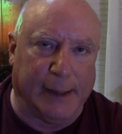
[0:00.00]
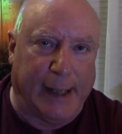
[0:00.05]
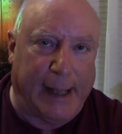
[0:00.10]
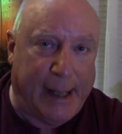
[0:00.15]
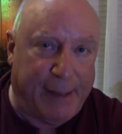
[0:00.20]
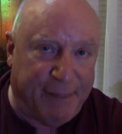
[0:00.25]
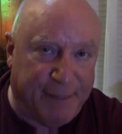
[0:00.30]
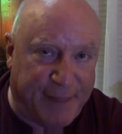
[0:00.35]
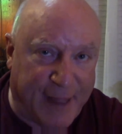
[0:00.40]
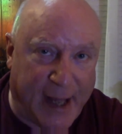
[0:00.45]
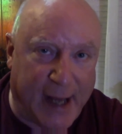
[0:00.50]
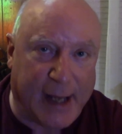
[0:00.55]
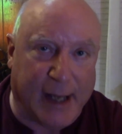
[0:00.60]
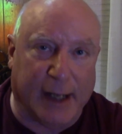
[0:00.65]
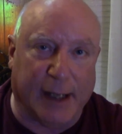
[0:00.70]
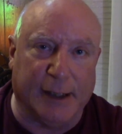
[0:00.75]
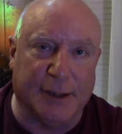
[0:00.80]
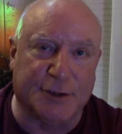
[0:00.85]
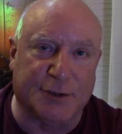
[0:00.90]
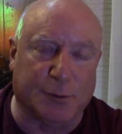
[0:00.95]
And
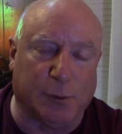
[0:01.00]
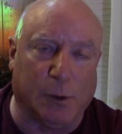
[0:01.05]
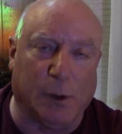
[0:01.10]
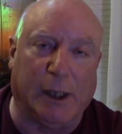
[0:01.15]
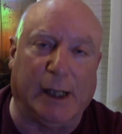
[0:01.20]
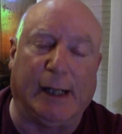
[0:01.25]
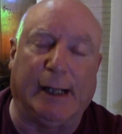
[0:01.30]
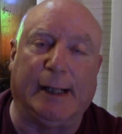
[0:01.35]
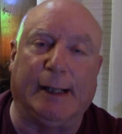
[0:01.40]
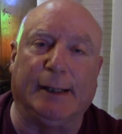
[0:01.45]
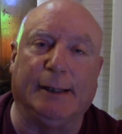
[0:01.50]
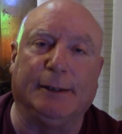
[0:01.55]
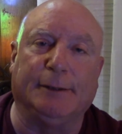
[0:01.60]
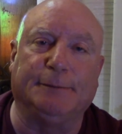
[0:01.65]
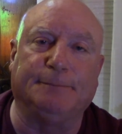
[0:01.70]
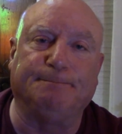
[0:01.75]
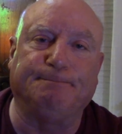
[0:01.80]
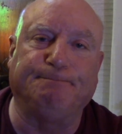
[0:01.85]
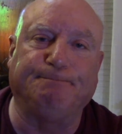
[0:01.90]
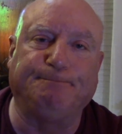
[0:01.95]
that is
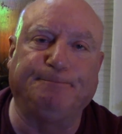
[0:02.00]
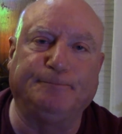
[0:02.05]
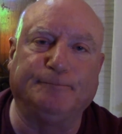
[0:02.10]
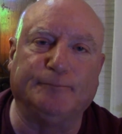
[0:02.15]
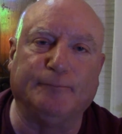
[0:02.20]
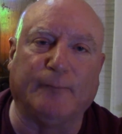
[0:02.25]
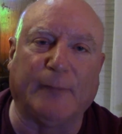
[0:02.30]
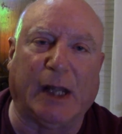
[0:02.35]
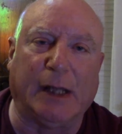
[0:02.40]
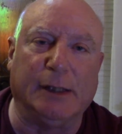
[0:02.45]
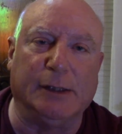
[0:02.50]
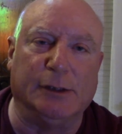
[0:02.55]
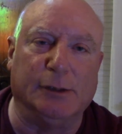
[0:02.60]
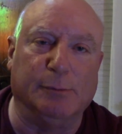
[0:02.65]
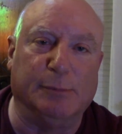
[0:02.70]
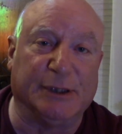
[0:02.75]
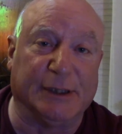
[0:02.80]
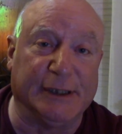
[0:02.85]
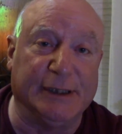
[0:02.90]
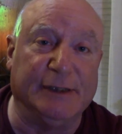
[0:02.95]
why you
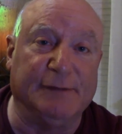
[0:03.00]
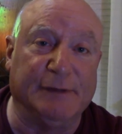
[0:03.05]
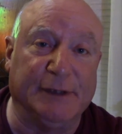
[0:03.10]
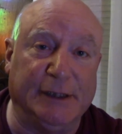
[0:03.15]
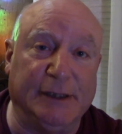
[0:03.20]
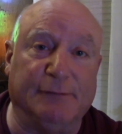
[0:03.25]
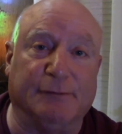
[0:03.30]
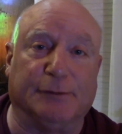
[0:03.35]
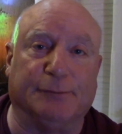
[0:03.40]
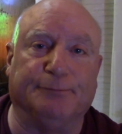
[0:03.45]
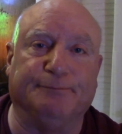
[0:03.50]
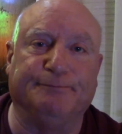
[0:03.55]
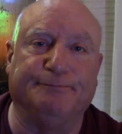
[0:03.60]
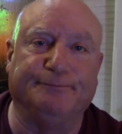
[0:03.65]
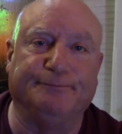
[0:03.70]
believe in evil.